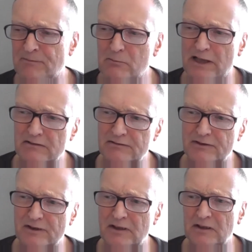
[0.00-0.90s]
We have,
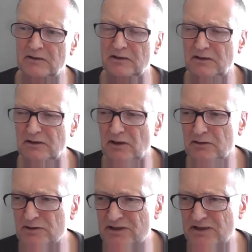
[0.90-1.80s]
of
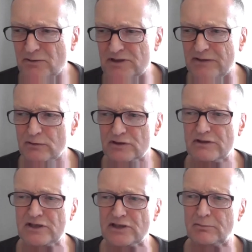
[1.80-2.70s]
course, it's always difficult to
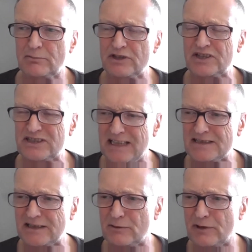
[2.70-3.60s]
interpret the
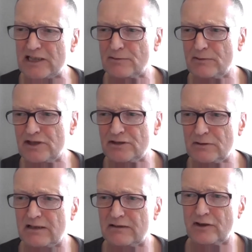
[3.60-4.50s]
testing rates, but we do
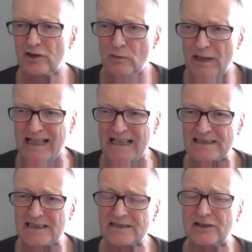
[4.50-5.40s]
have ONS,
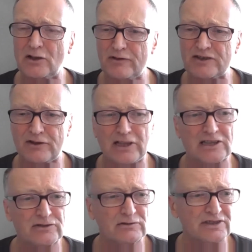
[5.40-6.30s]
that's the Office for
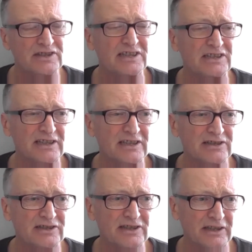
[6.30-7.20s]
National Statistics,
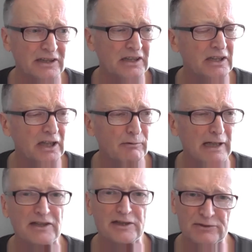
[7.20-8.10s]
does a
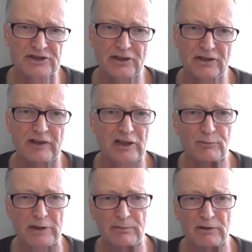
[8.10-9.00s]
random survey
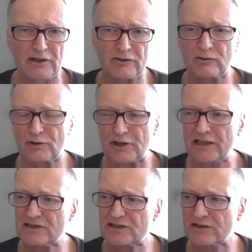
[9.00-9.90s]
of people in the four
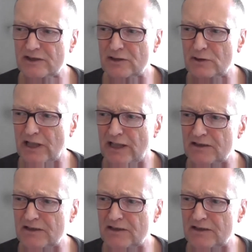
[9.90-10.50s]
nations of the UK.